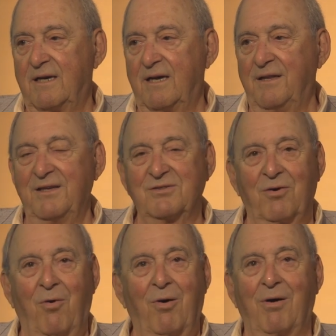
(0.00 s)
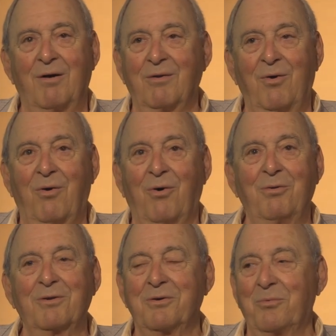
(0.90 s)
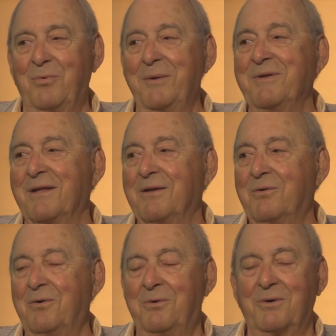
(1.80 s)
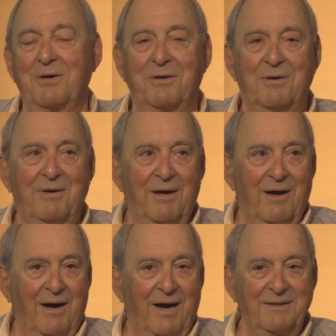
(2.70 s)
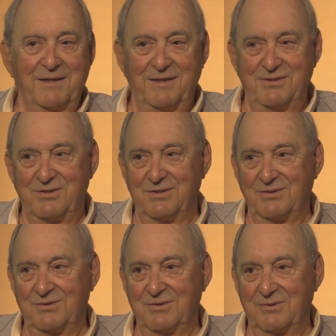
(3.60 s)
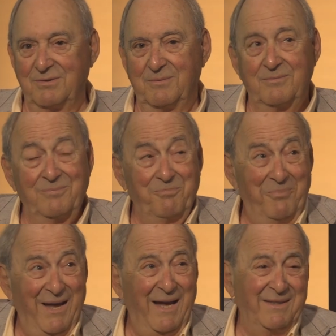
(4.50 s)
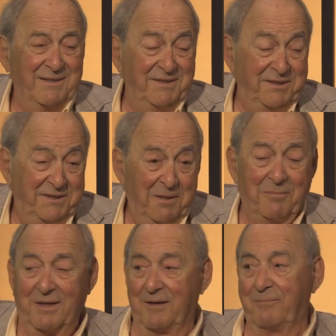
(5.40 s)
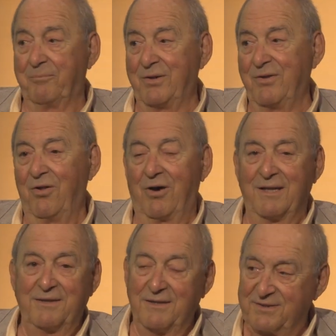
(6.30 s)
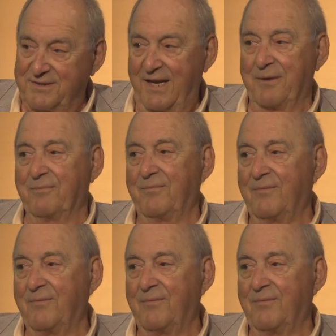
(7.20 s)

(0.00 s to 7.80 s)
and these are all older women yeah. who are art teachers who paint similar but not the same.